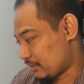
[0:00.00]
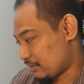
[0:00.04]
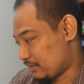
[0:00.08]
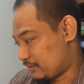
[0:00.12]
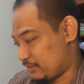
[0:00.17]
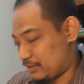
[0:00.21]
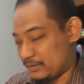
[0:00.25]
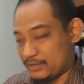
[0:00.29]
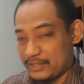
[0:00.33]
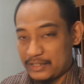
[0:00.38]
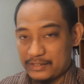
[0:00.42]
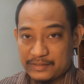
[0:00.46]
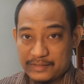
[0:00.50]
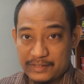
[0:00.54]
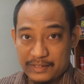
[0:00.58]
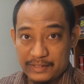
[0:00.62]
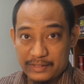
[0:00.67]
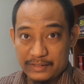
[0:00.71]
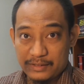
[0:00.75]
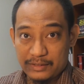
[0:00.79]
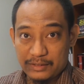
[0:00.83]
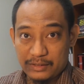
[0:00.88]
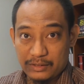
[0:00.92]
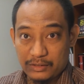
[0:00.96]
The
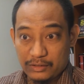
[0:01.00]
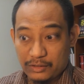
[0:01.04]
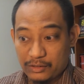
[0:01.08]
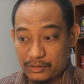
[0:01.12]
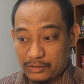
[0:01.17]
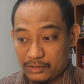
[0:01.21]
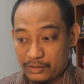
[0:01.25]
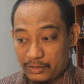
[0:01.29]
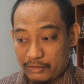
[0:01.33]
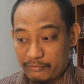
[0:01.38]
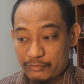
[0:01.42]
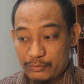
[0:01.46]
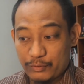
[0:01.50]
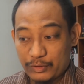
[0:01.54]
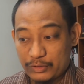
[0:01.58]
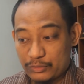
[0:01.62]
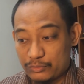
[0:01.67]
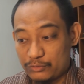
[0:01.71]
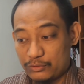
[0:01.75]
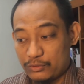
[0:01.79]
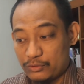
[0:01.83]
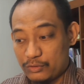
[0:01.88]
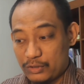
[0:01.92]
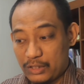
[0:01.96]
testing, if you want
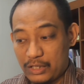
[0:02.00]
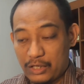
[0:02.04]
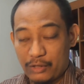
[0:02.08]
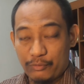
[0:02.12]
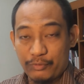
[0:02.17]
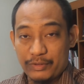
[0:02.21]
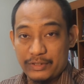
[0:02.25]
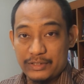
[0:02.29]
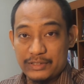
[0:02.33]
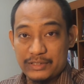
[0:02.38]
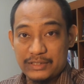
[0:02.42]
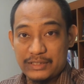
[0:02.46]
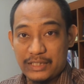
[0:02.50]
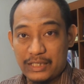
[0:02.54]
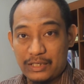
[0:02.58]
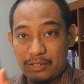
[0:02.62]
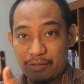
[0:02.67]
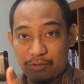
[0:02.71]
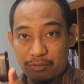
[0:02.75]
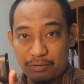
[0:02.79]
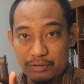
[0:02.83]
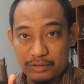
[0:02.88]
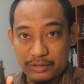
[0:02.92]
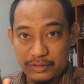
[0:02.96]
to know how it
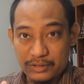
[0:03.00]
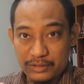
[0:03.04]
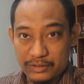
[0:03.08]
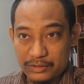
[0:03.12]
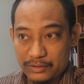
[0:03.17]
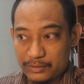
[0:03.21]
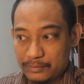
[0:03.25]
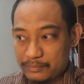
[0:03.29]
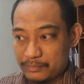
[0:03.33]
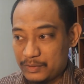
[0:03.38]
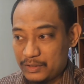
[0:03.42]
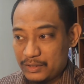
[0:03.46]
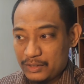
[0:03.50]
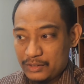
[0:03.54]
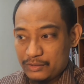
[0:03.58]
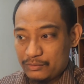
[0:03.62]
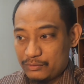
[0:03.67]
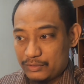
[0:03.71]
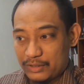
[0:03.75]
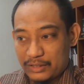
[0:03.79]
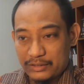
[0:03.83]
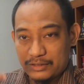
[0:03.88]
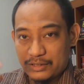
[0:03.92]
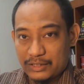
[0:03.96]
sound,
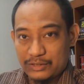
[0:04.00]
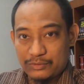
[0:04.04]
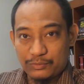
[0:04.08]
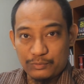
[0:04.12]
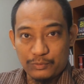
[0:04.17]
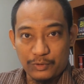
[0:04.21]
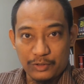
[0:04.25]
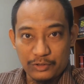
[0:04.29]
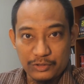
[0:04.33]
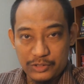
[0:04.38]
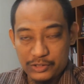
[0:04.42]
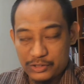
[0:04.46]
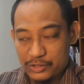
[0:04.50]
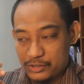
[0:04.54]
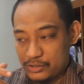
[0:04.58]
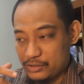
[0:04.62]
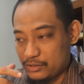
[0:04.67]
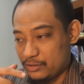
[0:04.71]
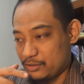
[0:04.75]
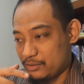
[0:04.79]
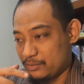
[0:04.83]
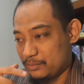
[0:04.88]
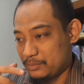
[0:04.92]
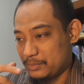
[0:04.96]
you can just watch
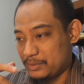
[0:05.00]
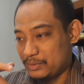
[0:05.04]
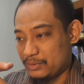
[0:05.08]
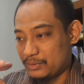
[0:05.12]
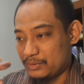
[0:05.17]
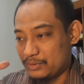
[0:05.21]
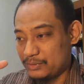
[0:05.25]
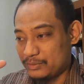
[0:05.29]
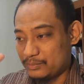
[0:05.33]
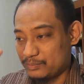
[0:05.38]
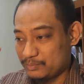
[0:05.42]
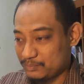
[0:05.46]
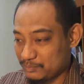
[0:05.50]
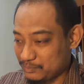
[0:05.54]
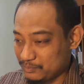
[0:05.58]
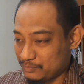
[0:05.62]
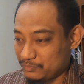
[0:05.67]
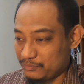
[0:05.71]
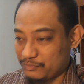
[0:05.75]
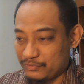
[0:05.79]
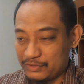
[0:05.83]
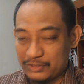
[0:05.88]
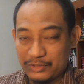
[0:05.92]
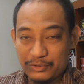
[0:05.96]
the
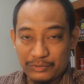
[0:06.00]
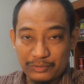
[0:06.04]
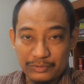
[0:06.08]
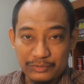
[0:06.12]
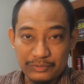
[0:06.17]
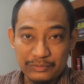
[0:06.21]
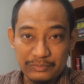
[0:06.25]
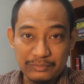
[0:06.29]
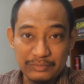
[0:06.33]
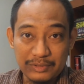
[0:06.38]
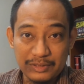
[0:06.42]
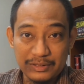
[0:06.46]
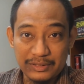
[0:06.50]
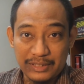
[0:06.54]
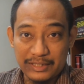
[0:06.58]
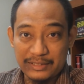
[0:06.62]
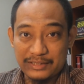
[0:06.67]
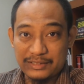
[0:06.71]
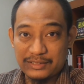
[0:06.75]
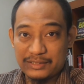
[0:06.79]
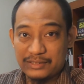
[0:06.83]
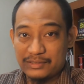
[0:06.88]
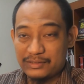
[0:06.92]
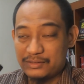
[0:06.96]
video, the
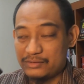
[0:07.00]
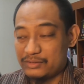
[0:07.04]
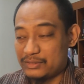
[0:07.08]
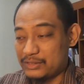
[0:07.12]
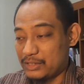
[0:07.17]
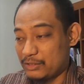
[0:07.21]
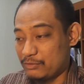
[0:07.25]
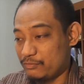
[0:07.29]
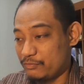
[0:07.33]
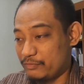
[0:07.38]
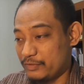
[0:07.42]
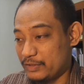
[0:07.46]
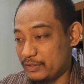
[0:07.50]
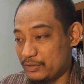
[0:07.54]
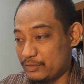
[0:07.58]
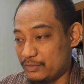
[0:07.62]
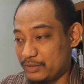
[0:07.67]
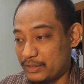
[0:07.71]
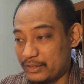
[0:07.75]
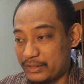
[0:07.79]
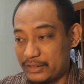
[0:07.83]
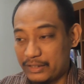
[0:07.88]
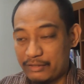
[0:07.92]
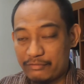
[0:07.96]
test sound video
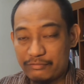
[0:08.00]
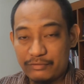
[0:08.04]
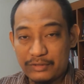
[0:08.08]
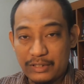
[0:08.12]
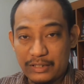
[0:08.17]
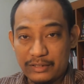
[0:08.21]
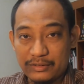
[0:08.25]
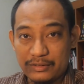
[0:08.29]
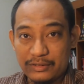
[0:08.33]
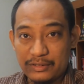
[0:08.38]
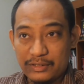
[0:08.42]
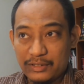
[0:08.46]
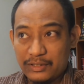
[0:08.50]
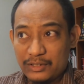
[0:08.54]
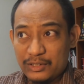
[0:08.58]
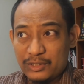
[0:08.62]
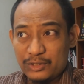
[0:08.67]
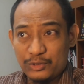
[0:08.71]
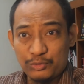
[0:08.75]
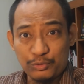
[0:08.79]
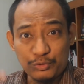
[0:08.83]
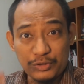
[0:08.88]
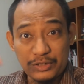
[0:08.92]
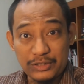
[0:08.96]
that I've done
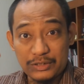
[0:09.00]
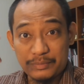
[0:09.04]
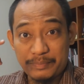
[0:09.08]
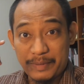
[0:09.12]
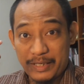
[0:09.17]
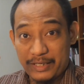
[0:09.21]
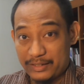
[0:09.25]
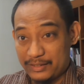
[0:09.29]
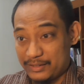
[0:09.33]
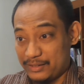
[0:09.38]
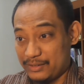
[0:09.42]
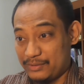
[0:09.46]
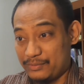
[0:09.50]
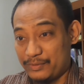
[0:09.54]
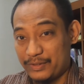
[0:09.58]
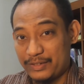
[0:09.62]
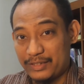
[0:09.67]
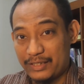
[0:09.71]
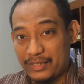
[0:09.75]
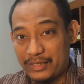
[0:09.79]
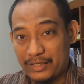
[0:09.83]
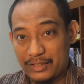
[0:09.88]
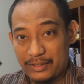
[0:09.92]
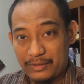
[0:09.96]
2 years back
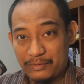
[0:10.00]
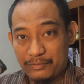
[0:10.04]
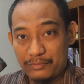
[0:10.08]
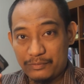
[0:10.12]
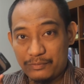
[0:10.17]
when I,